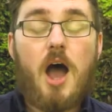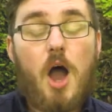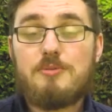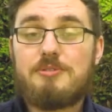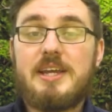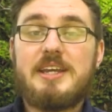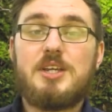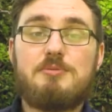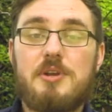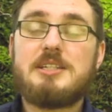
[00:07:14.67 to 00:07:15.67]
Hopefully
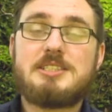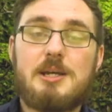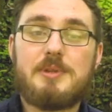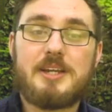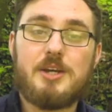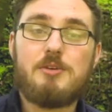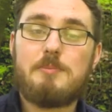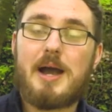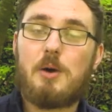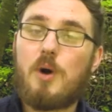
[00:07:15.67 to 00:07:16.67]
you've learned something new
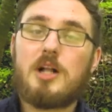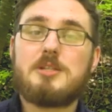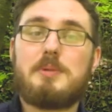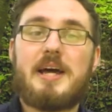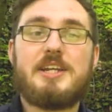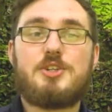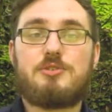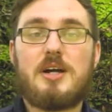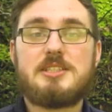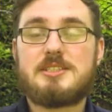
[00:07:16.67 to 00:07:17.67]
about Wild Planet
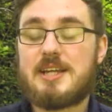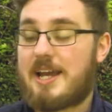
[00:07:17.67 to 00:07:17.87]
Trust